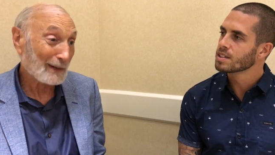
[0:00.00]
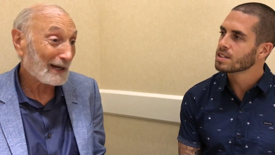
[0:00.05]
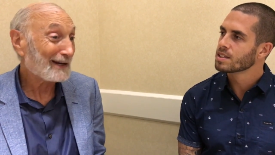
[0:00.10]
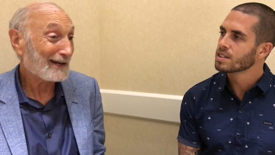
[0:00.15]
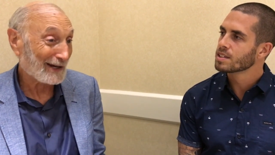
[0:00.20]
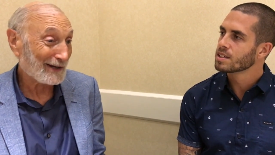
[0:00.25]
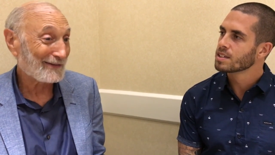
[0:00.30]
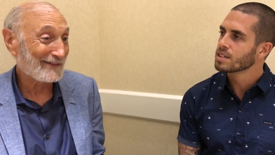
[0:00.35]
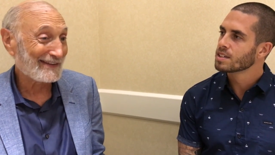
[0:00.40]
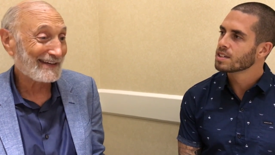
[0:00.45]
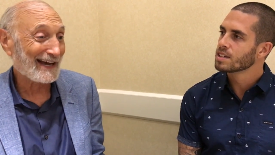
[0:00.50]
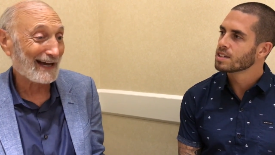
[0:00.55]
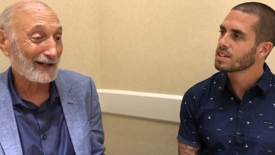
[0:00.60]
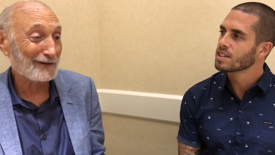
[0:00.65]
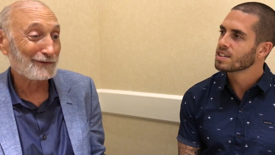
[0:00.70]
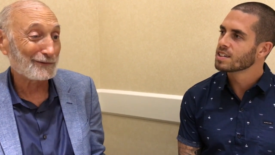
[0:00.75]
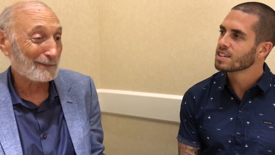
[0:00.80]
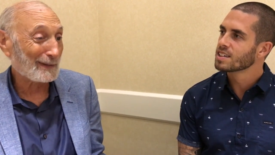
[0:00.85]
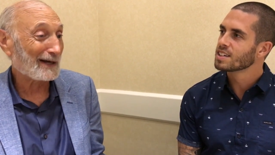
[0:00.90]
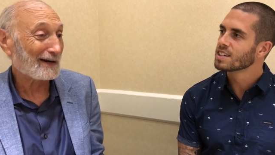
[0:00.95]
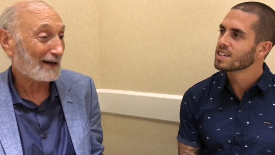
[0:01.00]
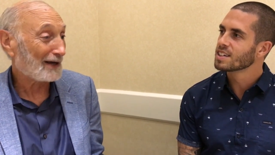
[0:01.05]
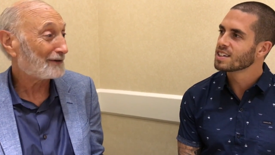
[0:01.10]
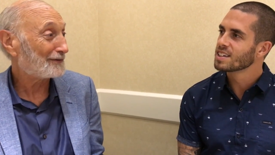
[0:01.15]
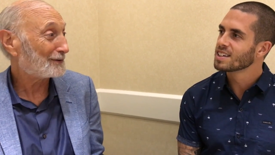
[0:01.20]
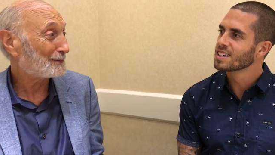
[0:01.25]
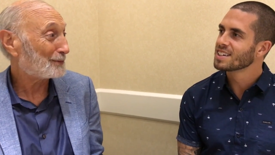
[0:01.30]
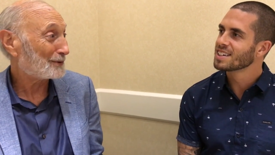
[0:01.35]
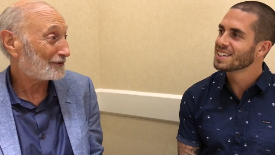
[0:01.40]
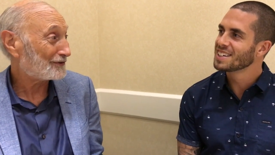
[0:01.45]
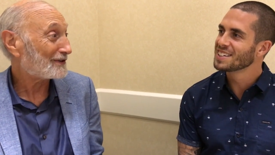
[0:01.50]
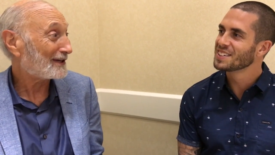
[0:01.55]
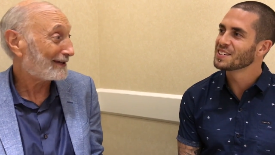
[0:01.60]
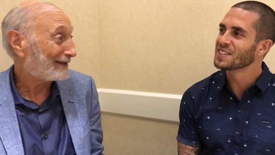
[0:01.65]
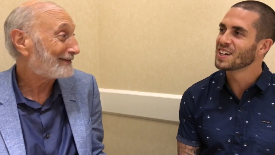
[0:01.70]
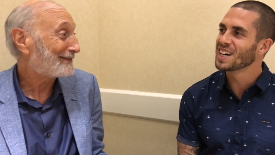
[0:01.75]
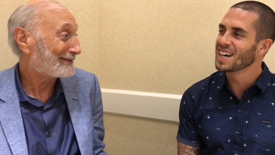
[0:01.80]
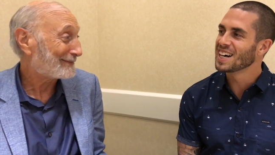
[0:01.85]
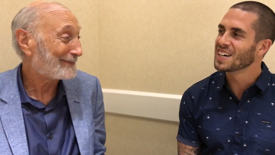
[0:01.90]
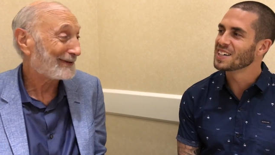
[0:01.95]
Speaker 1: About the odds are about one hundred
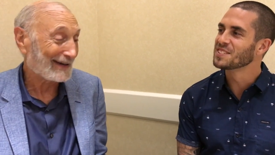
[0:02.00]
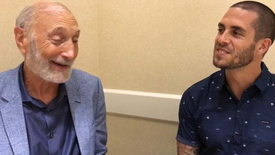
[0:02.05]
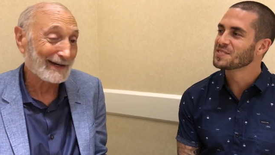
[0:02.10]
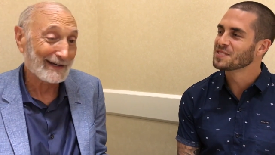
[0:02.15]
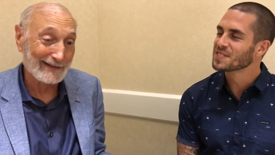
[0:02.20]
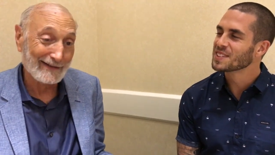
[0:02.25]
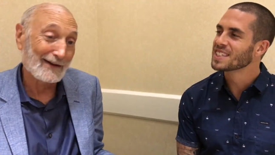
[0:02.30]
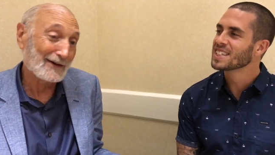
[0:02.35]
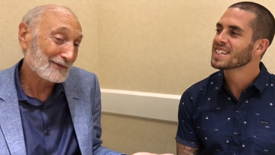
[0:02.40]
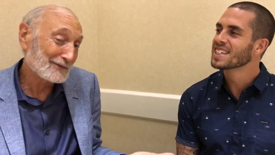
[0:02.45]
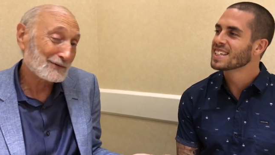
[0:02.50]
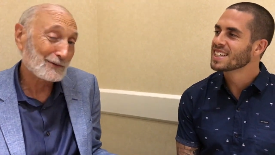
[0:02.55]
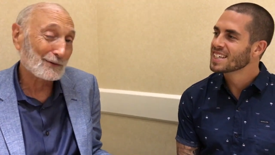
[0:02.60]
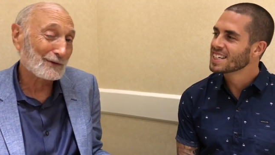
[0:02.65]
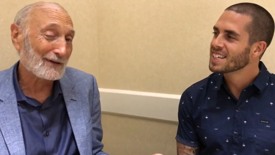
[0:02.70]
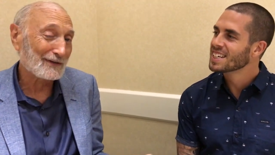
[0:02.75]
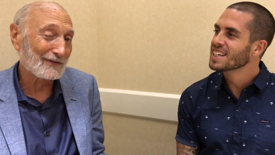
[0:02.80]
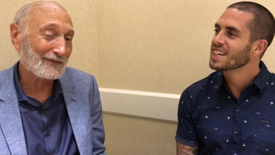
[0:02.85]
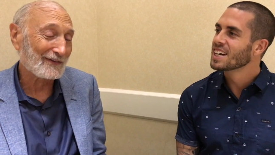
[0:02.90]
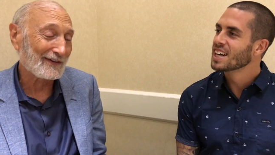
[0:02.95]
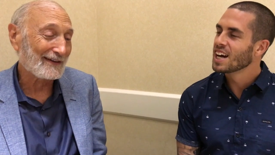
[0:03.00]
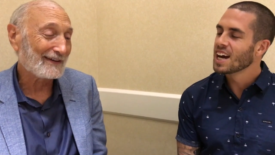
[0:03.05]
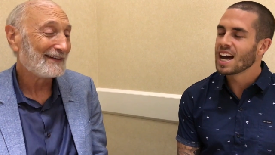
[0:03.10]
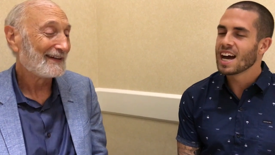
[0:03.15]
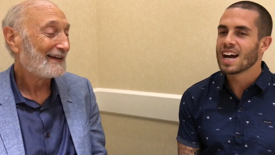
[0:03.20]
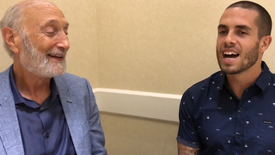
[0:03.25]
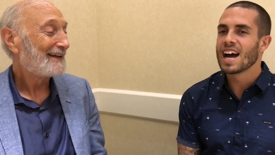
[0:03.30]
percent wow. by a large course. So,